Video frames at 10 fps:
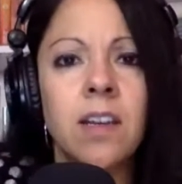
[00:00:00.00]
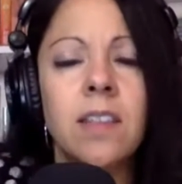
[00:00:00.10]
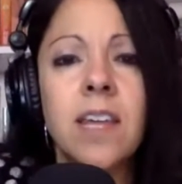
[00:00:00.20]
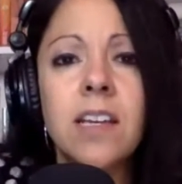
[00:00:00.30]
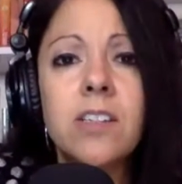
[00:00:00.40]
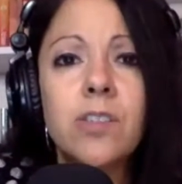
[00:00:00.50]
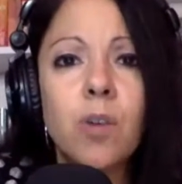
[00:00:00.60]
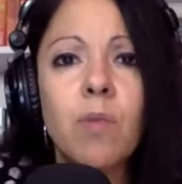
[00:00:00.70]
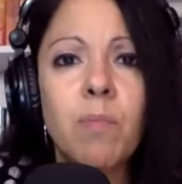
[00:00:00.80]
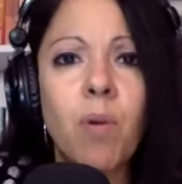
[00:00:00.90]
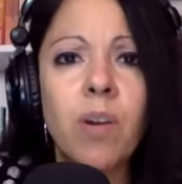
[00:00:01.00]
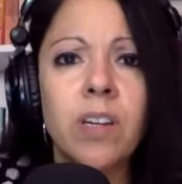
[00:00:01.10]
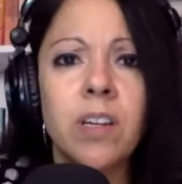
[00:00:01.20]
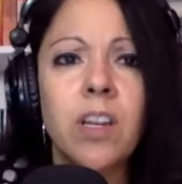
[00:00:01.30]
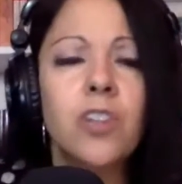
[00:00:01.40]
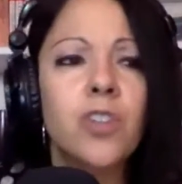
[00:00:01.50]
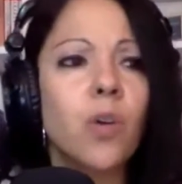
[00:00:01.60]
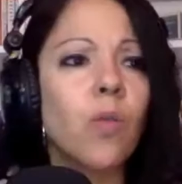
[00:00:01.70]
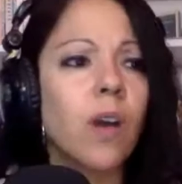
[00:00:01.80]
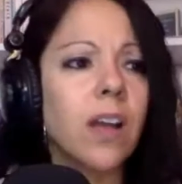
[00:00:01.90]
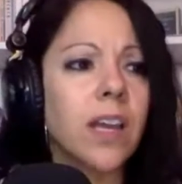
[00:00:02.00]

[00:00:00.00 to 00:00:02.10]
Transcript: That is so important. So